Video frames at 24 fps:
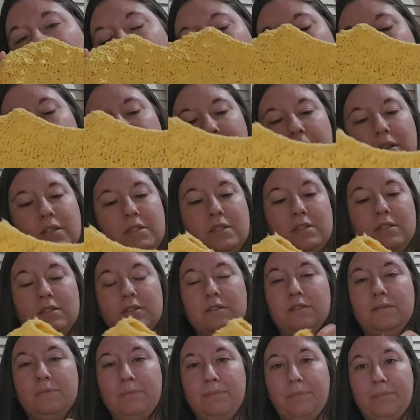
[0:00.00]
think that's
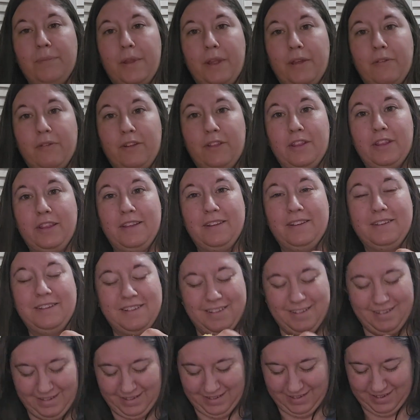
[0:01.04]
everything.
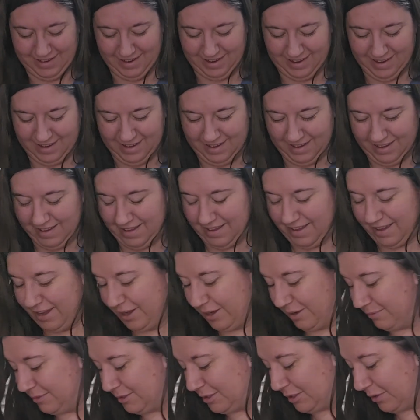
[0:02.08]

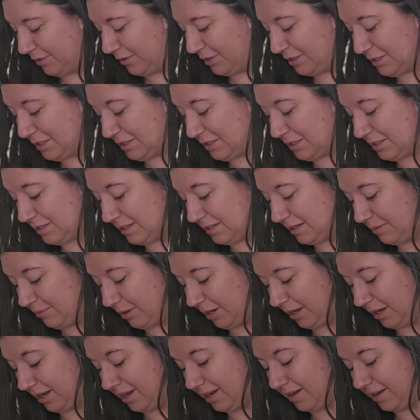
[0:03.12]
So this is
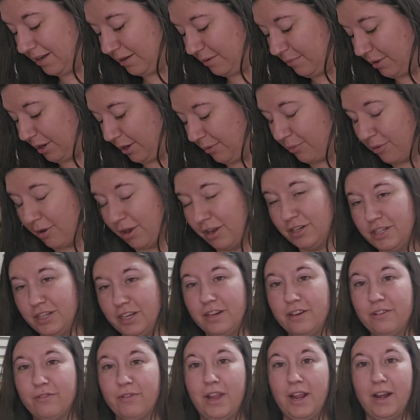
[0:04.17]
my main
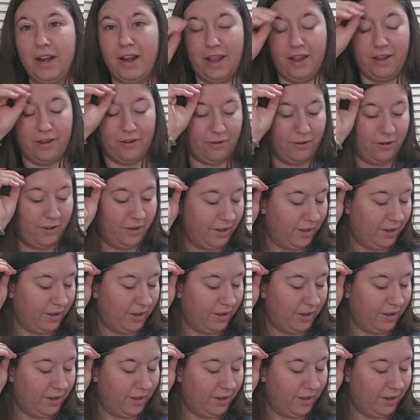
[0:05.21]
project right now.